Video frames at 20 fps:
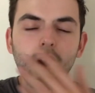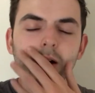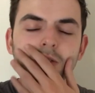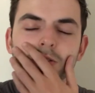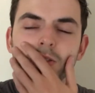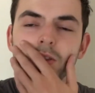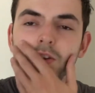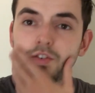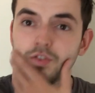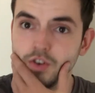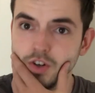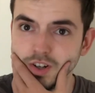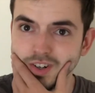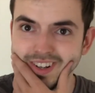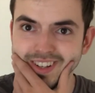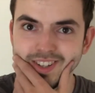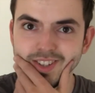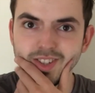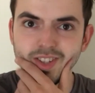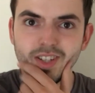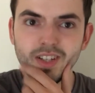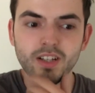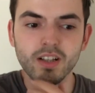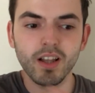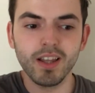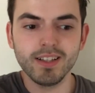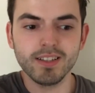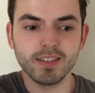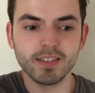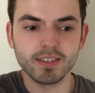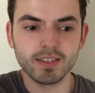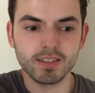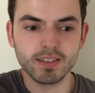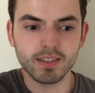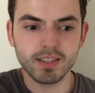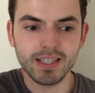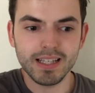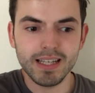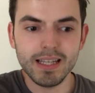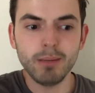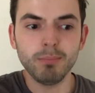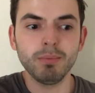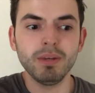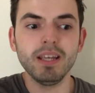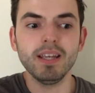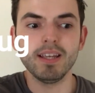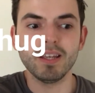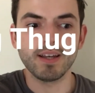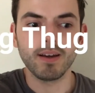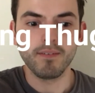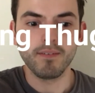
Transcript: On the Run is the latest EP